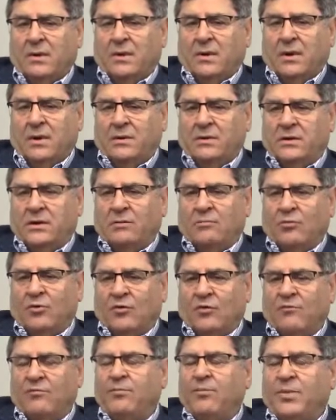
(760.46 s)
a number
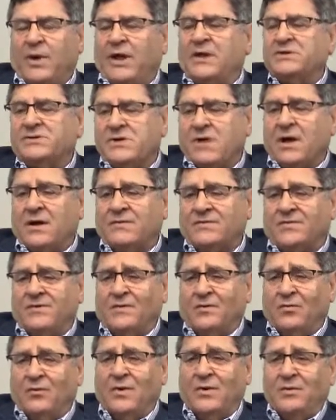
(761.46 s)
of Pesachs that
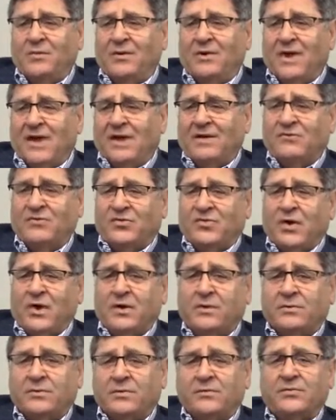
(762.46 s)
we would have
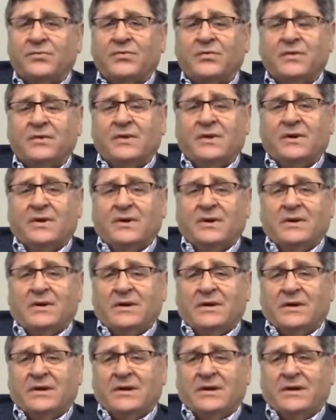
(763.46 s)
seders,
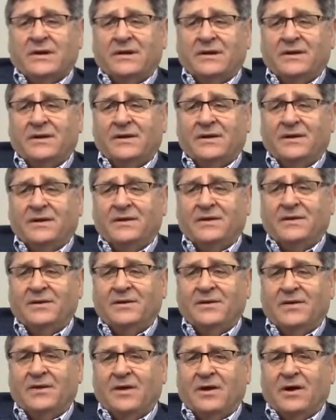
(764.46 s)
and um,
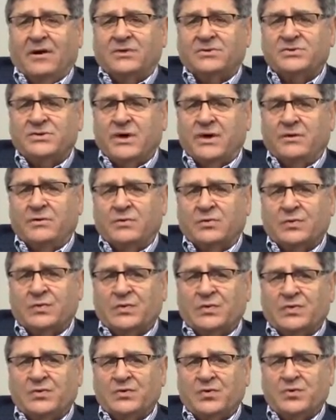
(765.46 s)
our seders
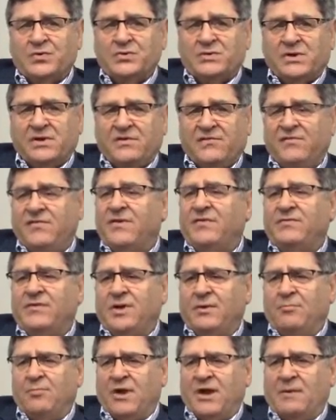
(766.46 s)
are usually 50
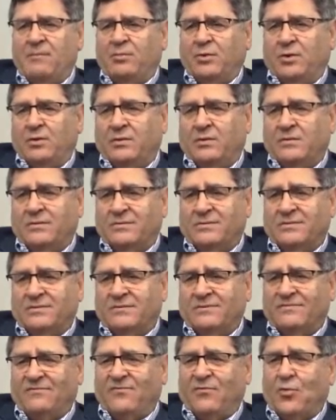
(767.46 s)
people,
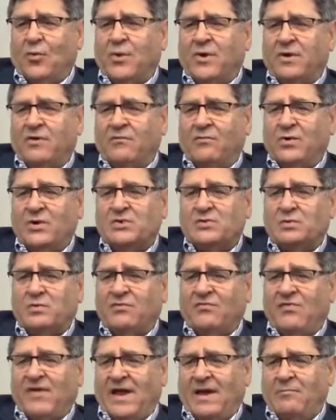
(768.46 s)
40 of which were
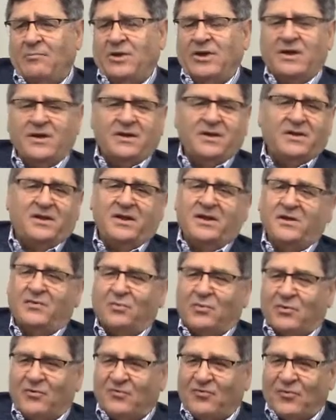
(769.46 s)
family and 10
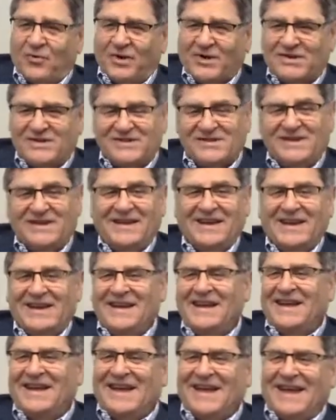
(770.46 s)
were friends
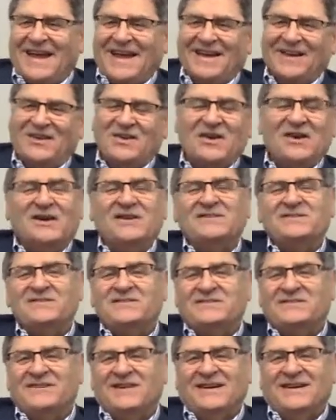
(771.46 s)
and
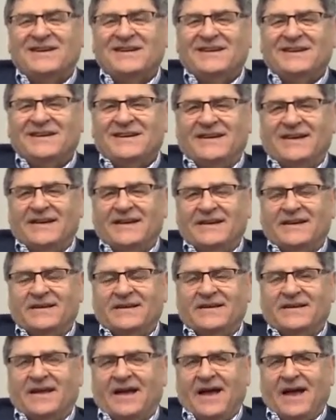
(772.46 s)
guests.
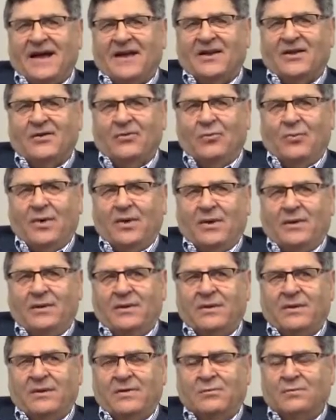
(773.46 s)
And I, we,
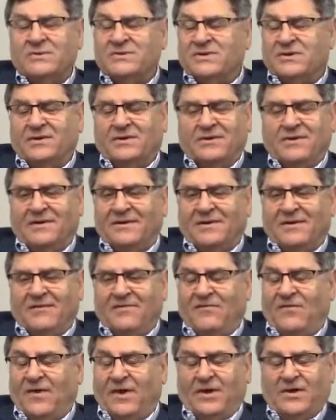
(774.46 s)
there was a, a
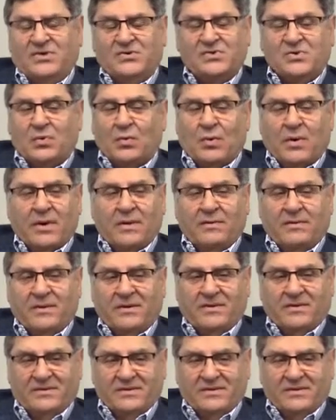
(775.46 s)
funny story that